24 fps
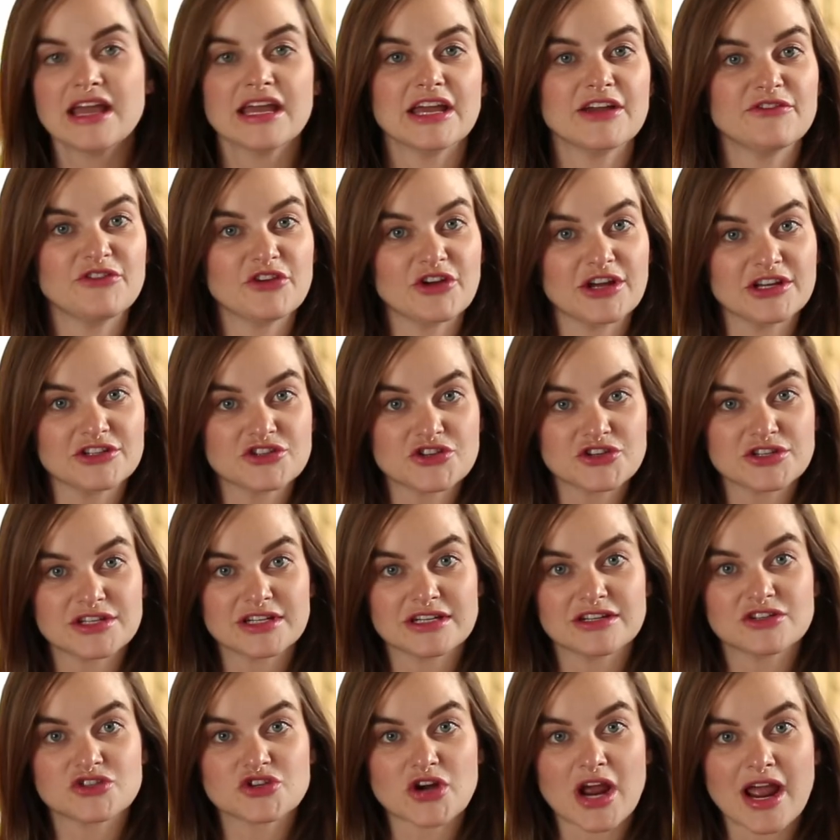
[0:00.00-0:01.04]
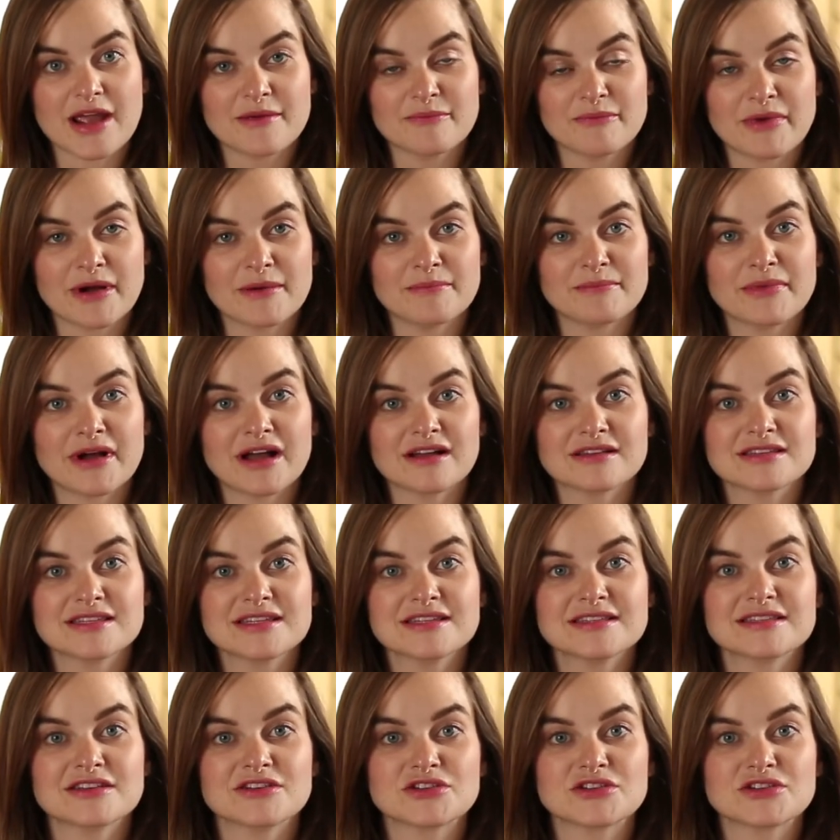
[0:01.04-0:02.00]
If you're interested in trying bump boxes,